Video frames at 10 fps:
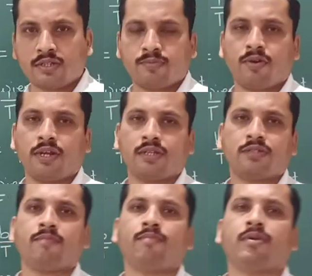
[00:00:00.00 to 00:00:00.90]
for
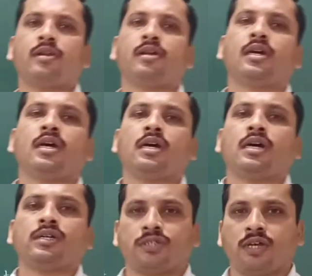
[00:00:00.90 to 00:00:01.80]
example,
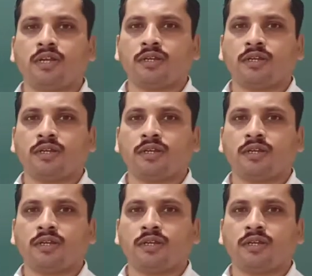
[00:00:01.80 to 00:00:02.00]
sun,